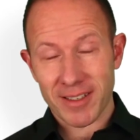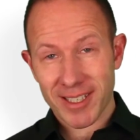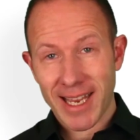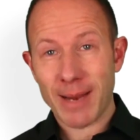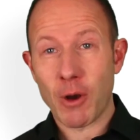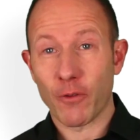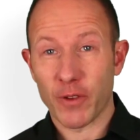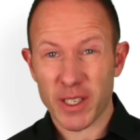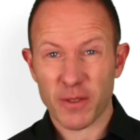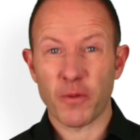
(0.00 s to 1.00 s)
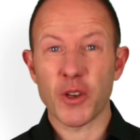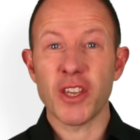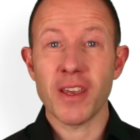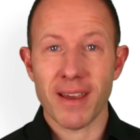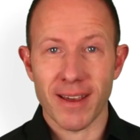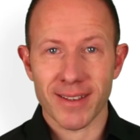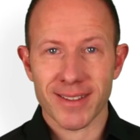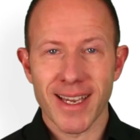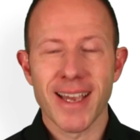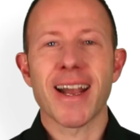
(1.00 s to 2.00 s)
the same office for years,